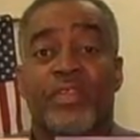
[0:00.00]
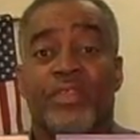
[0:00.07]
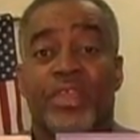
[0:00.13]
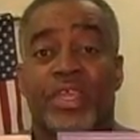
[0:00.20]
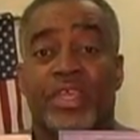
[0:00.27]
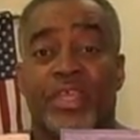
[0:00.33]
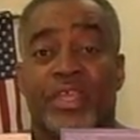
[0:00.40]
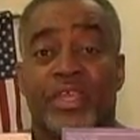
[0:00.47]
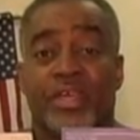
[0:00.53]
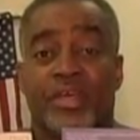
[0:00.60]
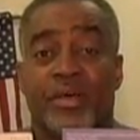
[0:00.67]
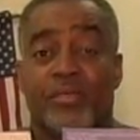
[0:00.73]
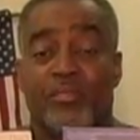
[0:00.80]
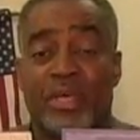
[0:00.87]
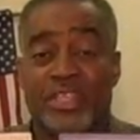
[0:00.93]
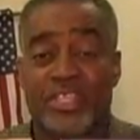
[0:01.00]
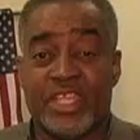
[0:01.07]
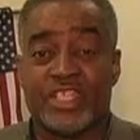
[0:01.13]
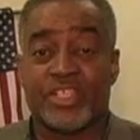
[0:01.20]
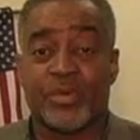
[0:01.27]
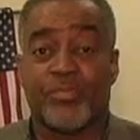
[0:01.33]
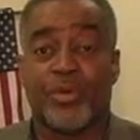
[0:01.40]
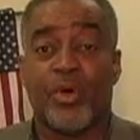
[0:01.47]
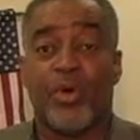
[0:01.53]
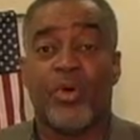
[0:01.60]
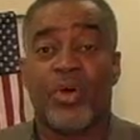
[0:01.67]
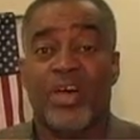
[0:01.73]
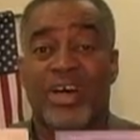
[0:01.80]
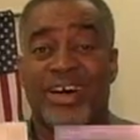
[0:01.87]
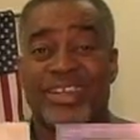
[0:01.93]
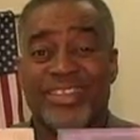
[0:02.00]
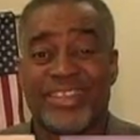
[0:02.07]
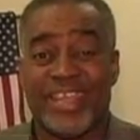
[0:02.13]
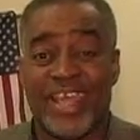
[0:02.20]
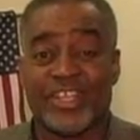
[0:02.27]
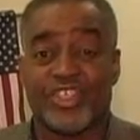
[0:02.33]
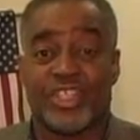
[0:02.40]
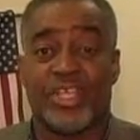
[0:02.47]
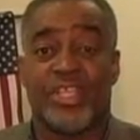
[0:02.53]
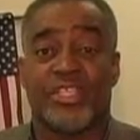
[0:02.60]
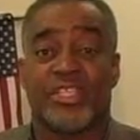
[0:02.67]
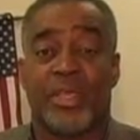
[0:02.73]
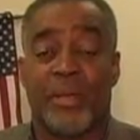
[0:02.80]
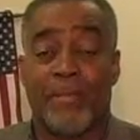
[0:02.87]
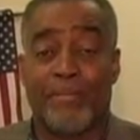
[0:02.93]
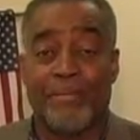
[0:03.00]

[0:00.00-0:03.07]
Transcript: the municipal elections